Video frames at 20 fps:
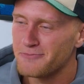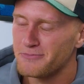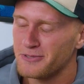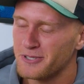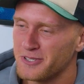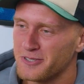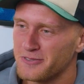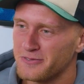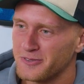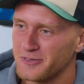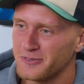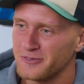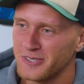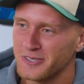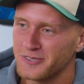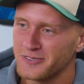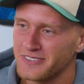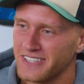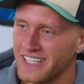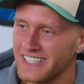beautiful.
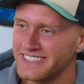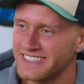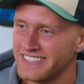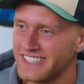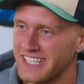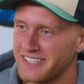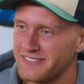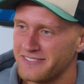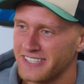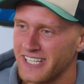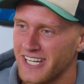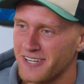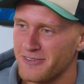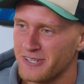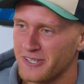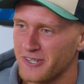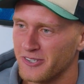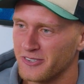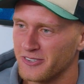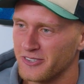Well, thanks again for
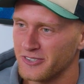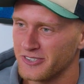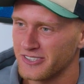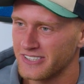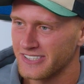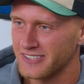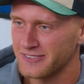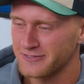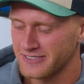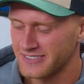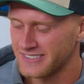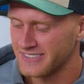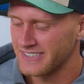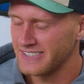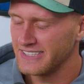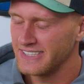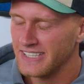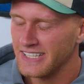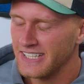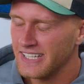coming on, Luke.
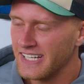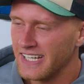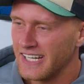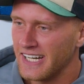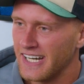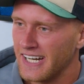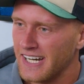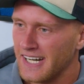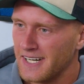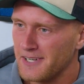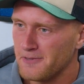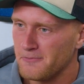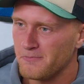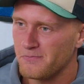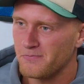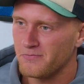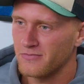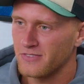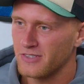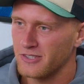Obviously,
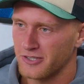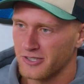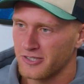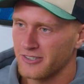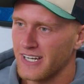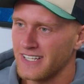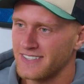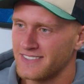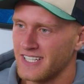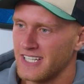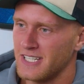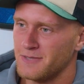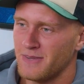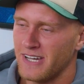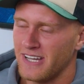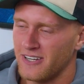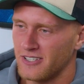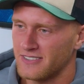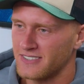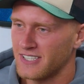you're a great
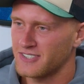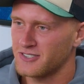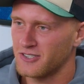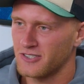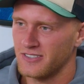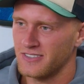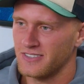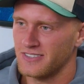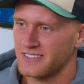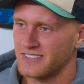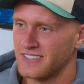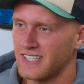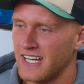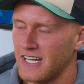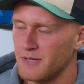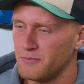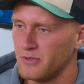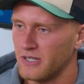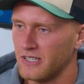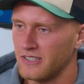teammate. I touched on it at the
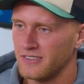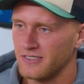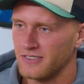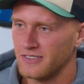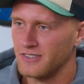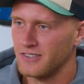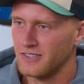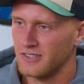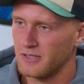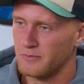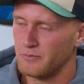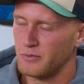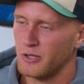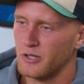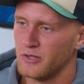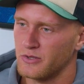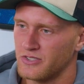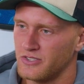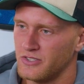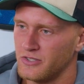start, but the
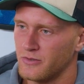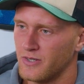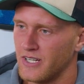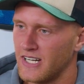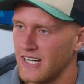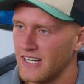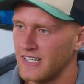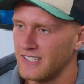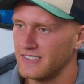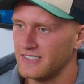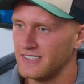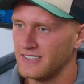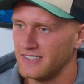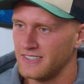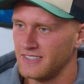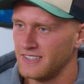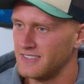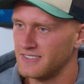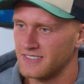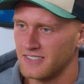person you are
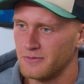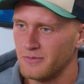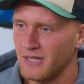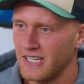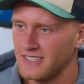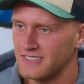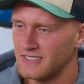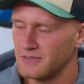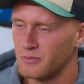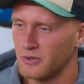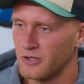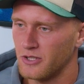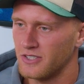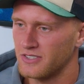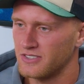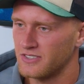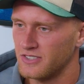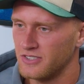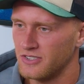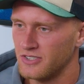is an amazing
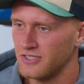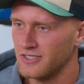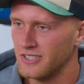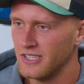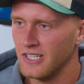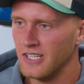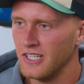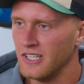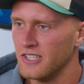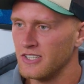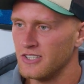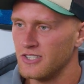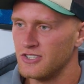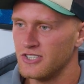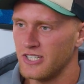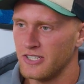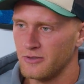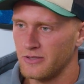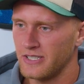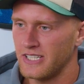person. You
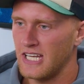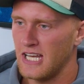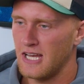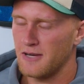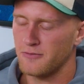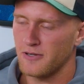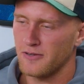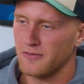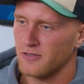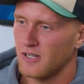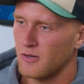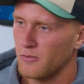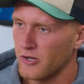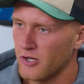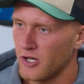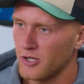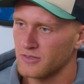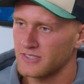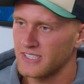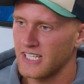genuinely care for everyone. When
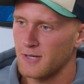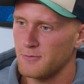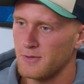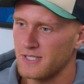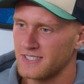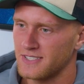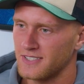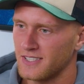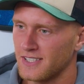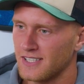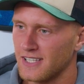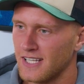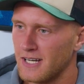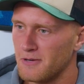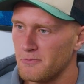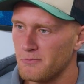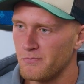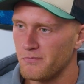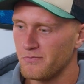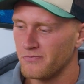I was coming to the
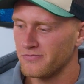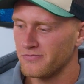club,